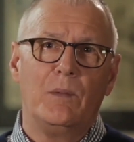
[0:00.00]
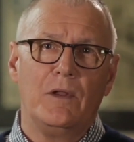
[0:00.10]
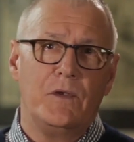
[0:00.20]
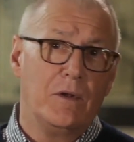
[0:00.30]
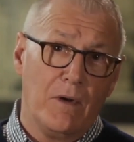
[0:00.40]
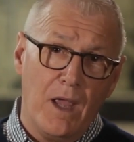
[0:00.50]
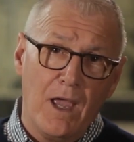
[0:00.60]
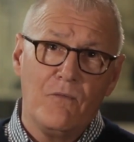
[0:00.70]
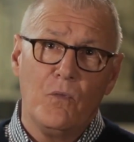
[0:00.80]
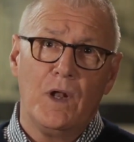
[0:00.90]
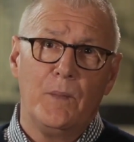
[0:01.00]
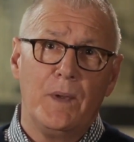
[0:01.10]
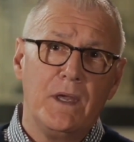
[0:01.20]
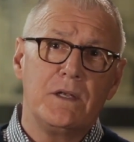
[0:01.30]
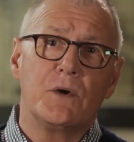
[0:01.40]
if you don't have one and
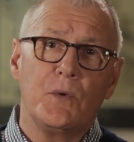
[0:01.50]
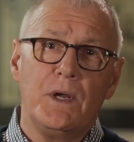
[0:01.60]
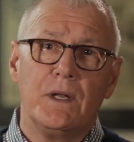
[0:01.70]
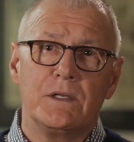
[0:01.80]
begin to read it.